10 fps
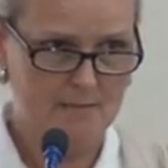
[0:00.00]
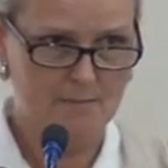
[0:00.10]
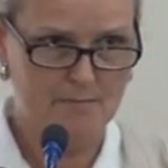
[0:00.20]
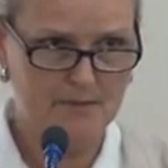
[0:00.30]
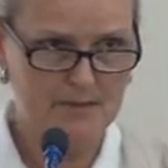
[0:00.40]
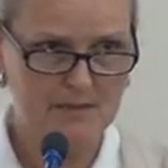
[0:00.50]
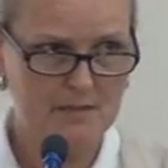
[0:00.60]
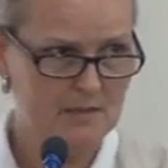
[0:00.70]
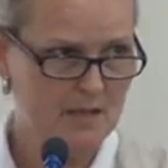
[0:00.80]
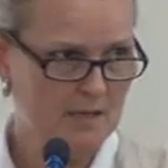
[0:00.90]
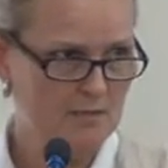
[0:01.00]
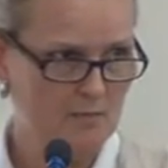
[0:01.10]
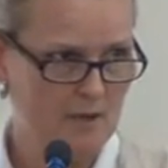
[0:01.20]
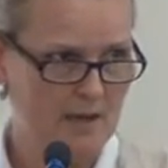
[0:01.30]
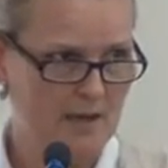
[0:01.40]
The biggest
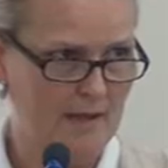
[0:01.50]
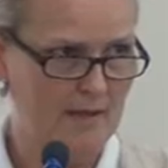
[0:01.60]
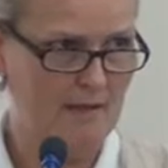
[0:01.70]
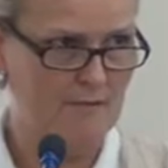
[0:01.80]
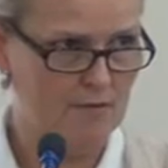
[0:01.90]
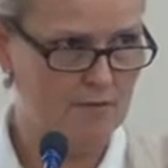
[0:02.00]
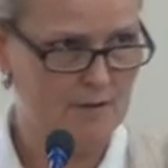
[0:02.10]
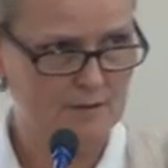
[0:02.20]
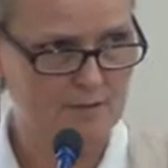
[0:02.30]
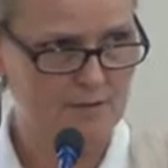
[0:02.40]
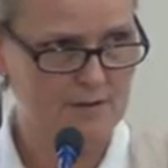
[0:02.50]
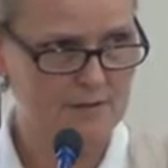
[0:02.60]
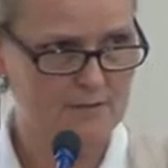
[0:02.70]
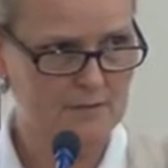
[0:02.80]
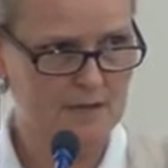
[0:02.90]
takeaway, if you're on the
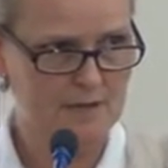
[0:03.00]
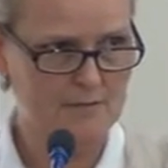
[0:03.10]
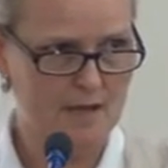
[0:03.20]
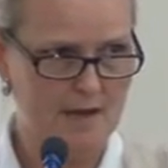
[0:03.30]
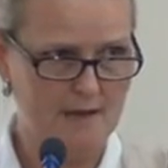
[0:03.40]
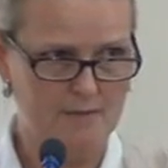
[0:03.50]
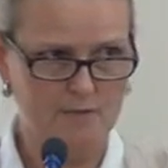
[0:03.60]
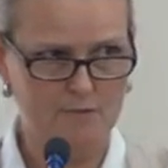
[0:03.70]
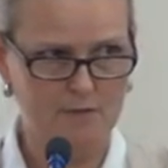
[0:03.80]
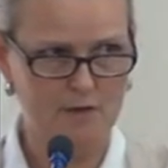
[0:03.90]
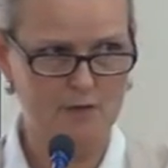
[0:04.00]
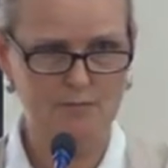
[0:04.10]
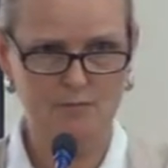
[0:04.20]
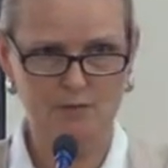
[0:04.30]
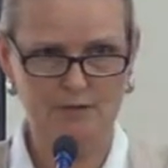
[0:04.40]
progressive side of the house from the
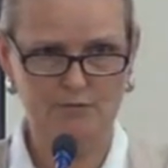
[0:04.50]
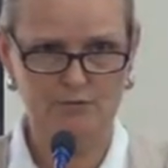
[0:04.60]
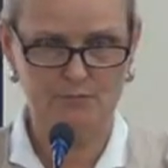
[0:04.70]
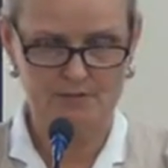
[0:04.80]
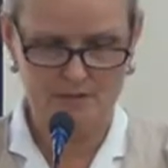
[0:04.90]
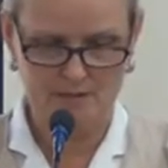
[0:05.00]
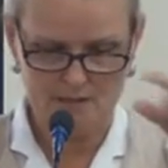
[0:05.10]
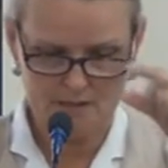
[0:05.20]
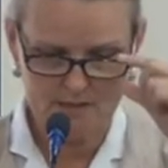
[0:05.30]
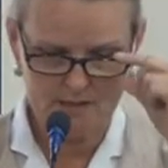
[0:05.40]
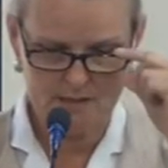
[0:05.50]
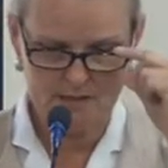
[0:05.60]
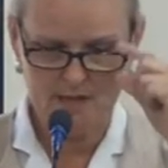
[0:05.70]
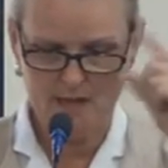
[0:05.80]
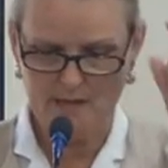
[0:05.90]
open working group, is the
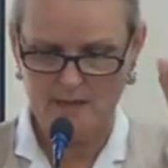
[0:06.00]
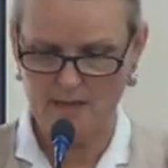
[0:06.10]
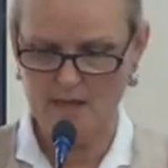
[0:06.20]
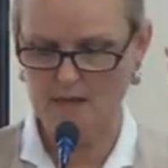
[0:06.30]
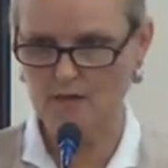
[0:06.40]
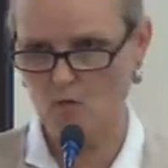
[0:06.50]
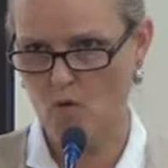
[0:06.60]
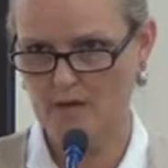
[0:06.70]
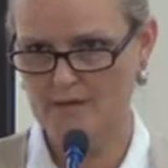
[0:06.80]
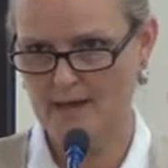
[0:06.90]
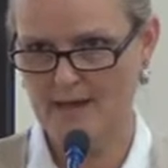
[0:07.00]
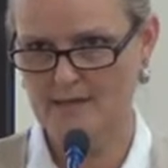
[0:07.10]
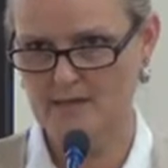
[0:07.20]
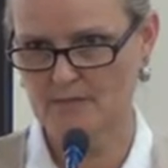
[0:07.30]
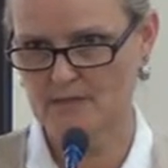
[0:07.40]
insistence that inequality
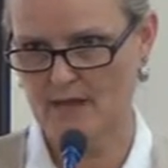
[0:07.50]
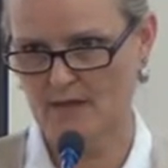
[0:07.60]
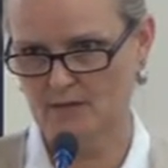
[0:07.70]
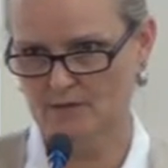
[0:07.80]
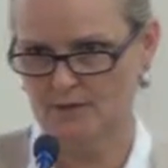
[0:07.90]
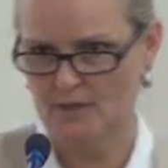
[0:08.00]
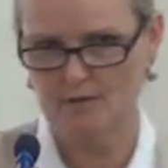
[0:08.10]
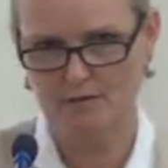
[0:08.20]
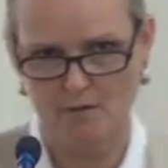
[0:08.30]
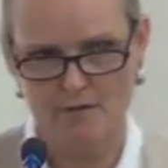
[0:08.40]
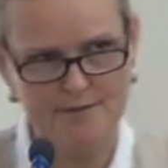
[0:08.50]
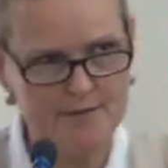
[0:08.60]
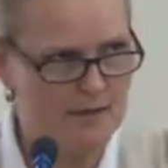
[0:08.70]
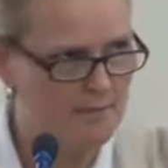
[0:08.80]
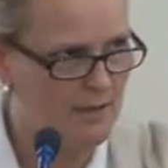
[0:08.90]
has to be tackled. You know,
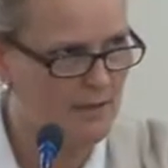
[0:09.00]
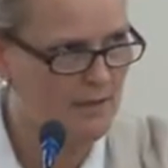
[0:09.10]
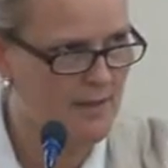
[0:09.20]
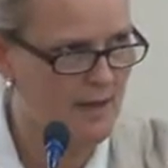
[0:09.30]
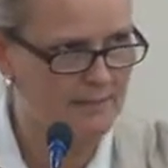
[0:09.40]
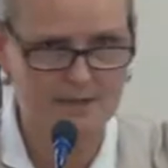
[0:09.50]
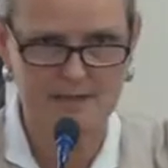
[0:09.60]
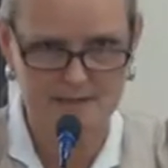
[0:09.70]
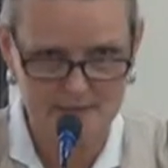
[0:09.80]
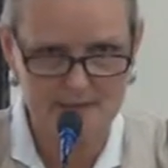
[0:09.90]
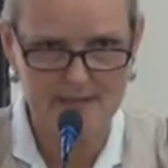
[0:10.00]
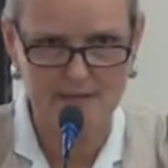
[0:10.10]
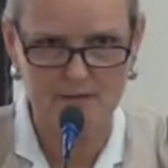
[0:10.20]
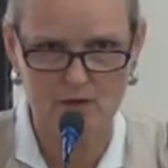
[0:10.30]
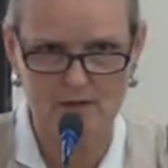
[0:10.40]
thank bloody God, because it's
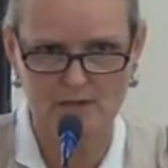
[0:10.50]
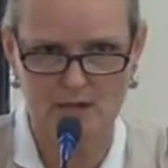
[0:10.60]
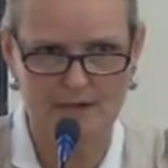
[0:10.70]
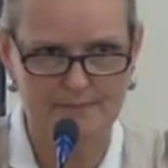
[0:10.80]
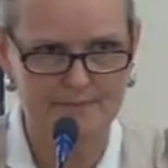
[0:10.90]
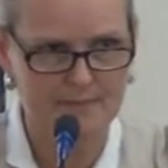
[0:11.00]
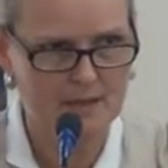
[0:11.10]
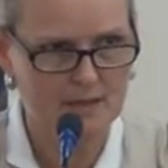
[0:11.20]
taken a long time.